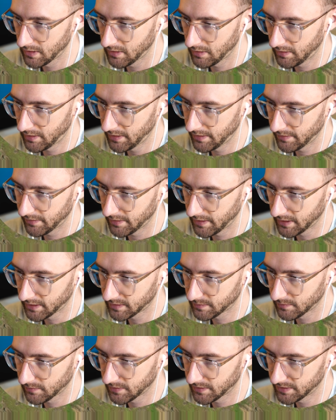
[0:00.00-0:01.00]
All right, the
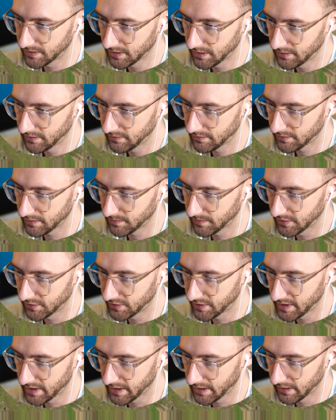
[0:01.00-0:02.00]
export is done, so I'm going to
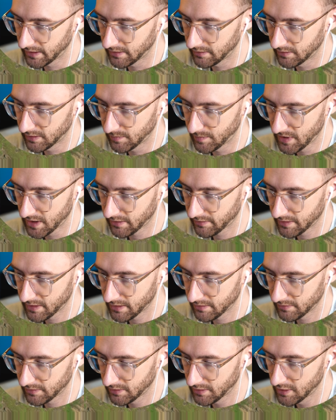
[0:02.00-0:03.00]
drag in the
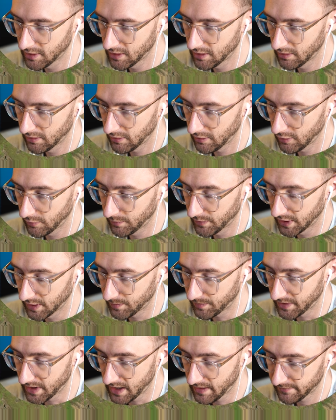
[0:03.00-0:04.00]
background, open
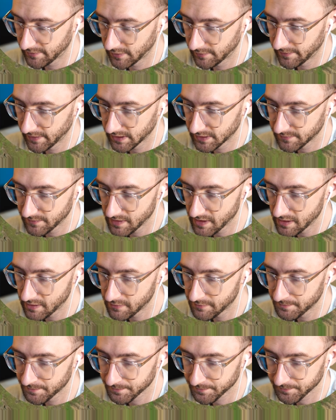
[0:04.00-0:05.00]
up the After Effects
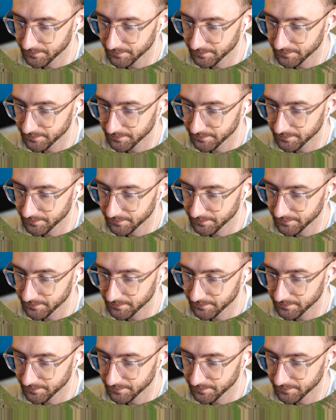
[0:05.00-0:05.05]
file,